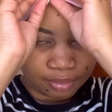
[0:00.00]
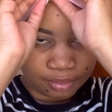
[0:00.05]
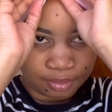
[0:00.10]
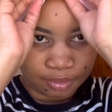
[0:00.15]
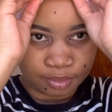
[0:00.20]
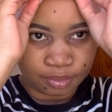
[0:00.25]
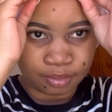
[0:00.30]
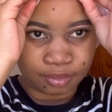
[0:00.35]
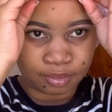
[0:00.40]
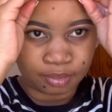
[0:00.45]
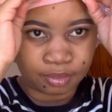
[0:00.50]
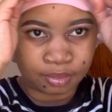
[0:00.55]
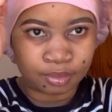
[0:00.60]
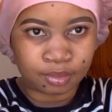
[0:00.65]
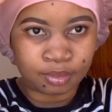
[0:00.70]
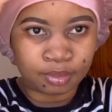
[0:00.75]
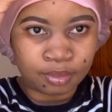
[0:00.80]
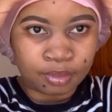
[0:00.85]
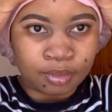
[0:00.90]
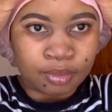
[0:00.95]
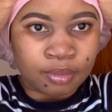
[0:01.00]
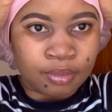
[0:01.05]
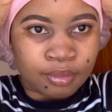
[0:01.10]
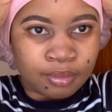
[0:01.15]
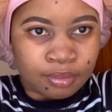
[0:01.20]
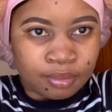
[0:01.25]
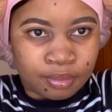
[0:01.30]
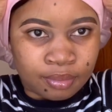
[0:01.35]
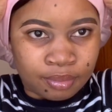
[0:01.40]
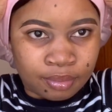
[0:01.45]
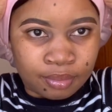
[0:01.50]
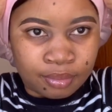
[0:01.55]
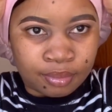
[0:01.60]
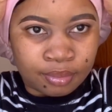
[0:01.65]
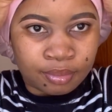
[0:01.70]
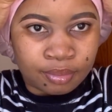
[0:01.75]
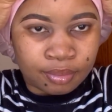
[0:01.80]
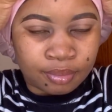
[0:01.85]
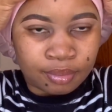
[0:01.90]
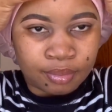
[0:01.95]

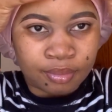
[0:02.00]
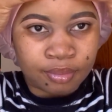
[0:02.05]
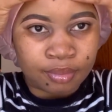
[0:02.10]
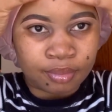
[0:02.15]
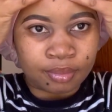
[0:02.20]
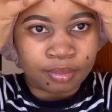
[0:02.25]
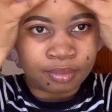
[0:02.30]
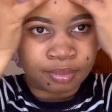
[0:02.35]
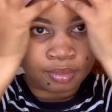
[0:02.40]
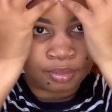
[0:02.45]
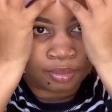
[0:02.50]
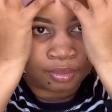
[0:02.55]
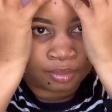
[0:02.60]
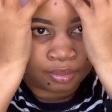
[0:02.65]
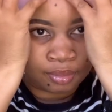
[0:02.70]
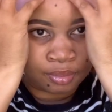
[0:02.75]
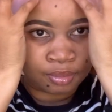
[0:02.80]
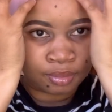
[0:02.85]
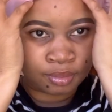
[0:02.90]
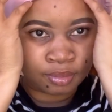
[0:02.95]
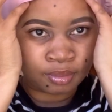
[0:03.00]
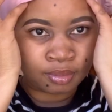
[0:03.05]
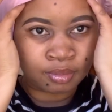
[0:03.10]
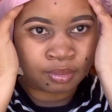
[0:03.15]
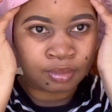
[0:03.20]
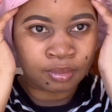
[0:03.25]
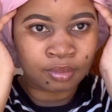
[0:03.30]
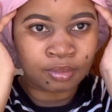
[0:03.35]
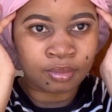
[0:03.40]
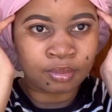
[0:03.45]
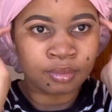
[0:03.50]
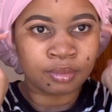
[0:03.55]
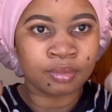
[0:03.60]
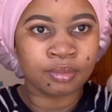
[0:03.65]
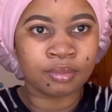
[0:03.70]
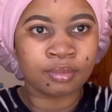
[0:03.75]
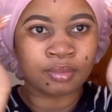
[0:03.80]
(silence)